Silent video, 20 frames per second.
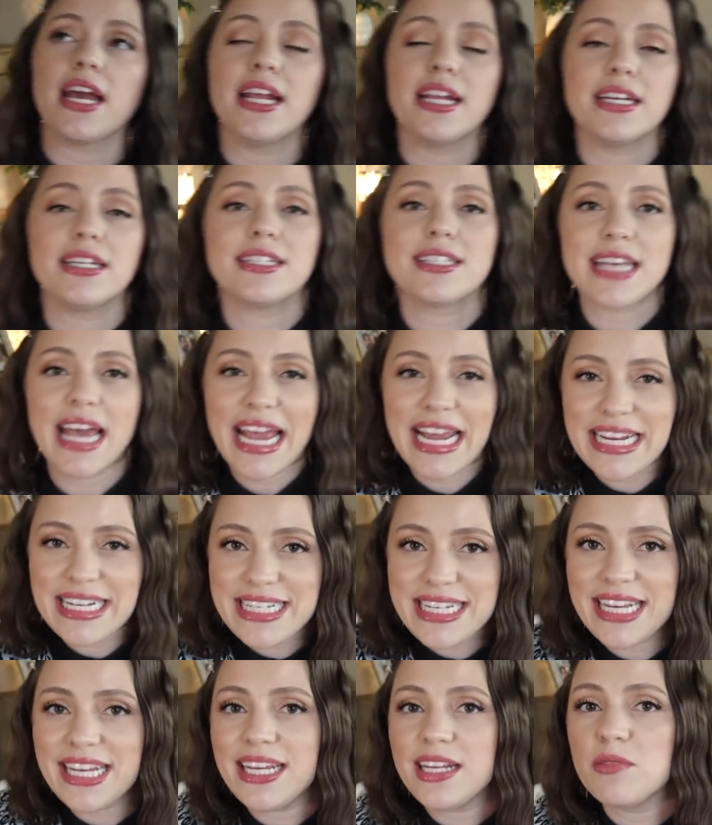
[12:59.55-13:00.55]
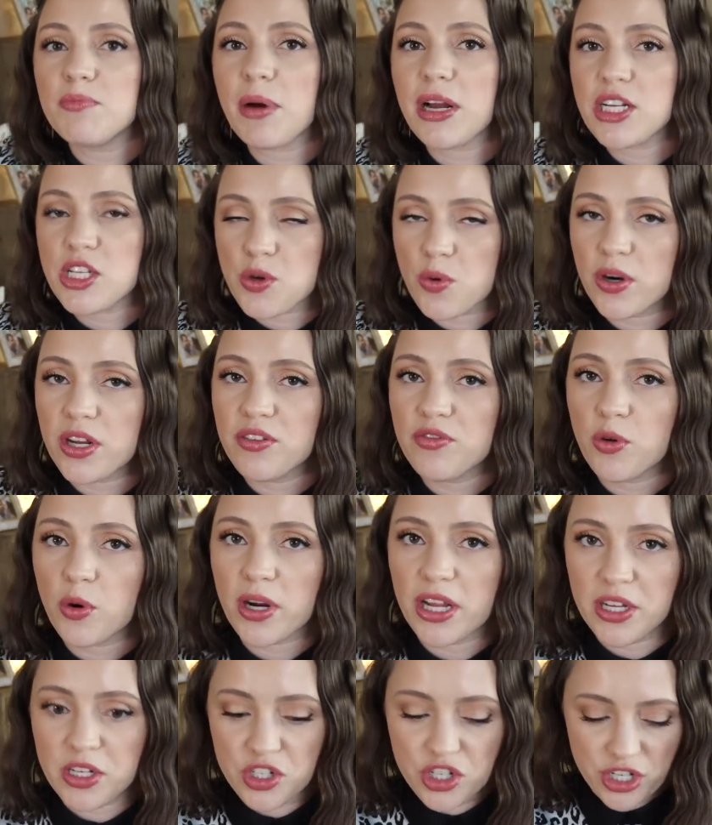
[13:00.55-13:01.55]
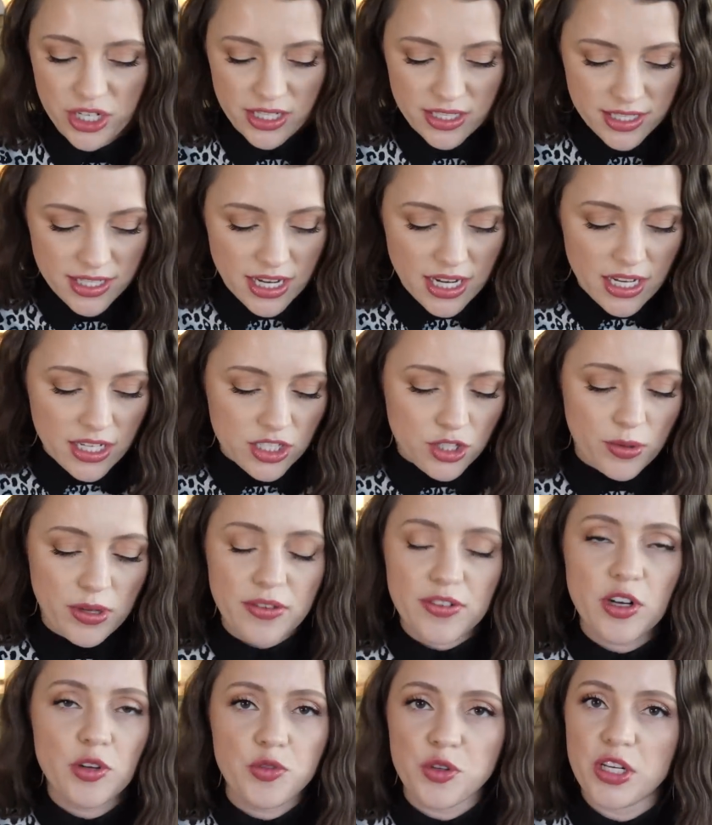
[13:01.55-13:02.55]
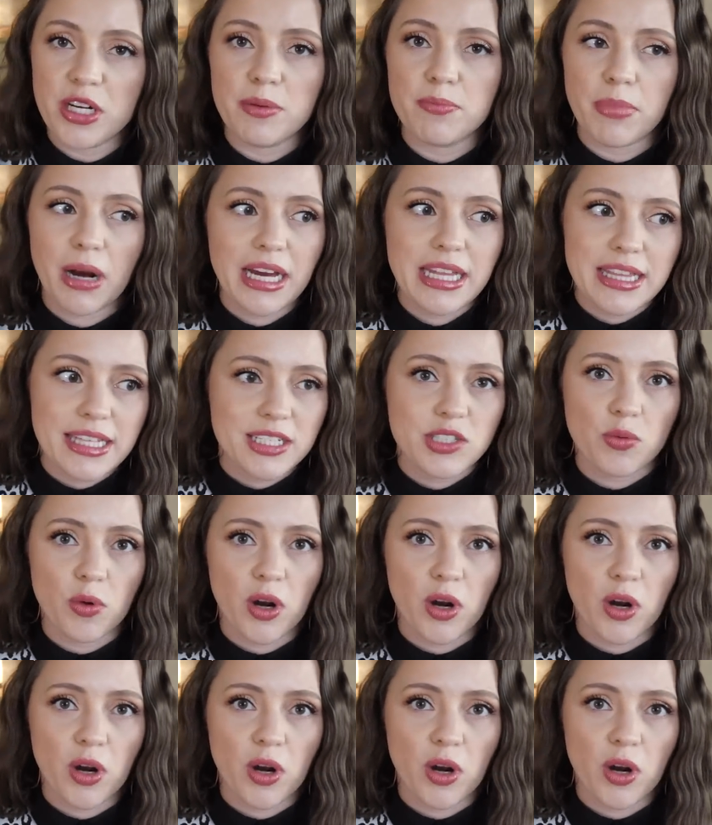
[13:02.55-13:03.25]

it is 18 by 24 inches. So even if you didn't buy this